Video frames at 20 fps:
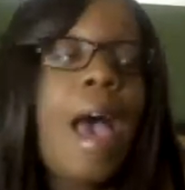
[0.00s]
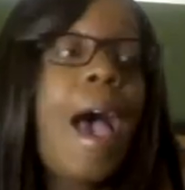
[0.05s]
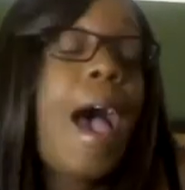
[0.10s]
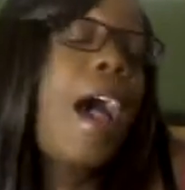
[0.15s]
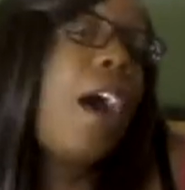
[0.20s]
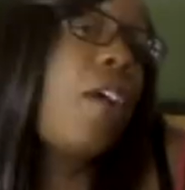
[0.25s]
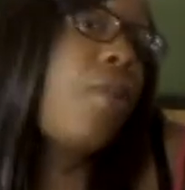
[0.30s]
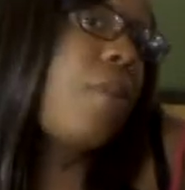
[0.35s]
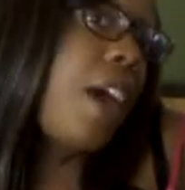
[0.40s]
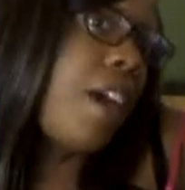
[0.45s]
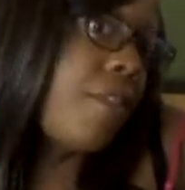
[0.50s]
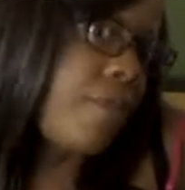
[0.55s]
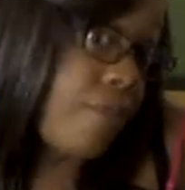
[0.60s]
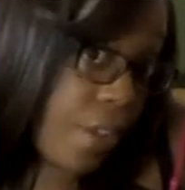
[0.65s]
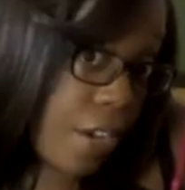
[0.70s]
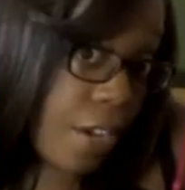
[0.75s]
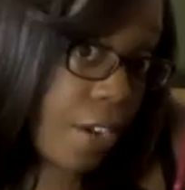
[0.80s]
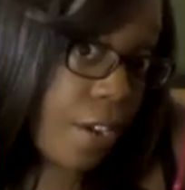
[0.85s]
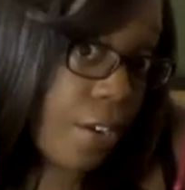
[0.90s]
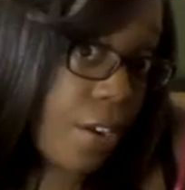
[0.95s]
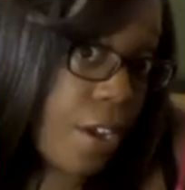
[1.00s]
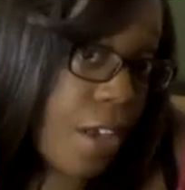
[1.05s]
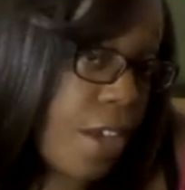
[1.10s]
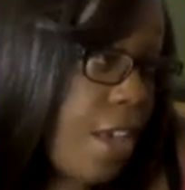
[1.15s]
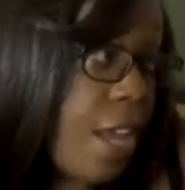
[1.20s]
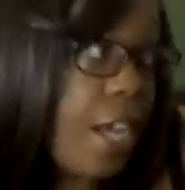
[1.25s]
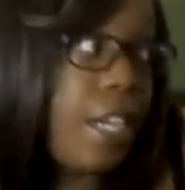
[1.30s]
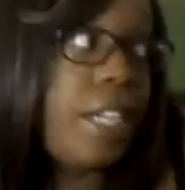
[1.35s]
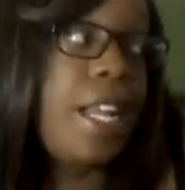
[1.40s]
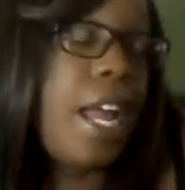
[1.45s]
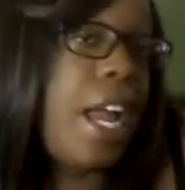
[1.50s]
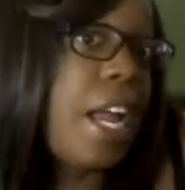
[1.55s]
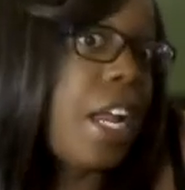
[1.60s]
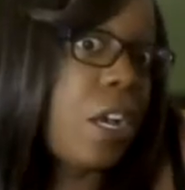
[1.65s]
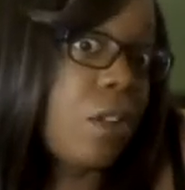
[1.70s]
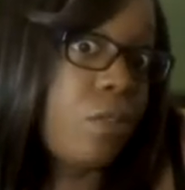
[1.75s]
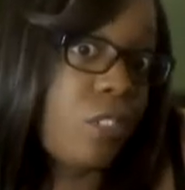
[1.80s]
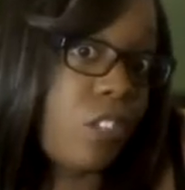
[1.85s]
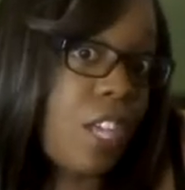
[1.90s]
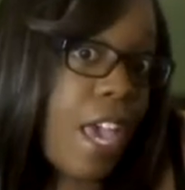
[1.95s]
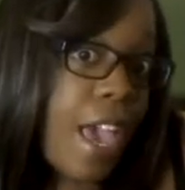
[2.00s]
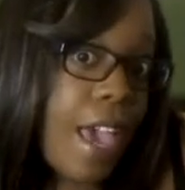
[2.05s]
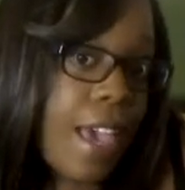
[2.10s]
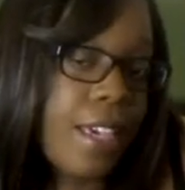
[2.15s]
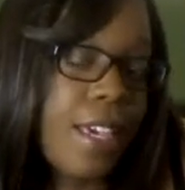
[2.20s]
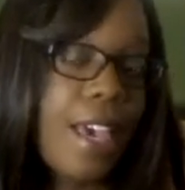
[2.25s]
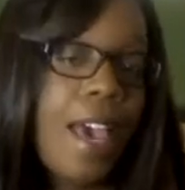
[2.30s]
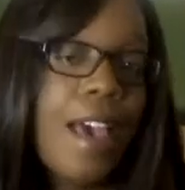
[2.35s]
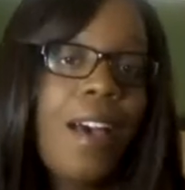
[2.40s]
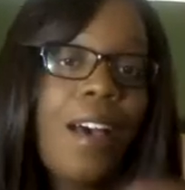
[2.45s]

However, they don't check.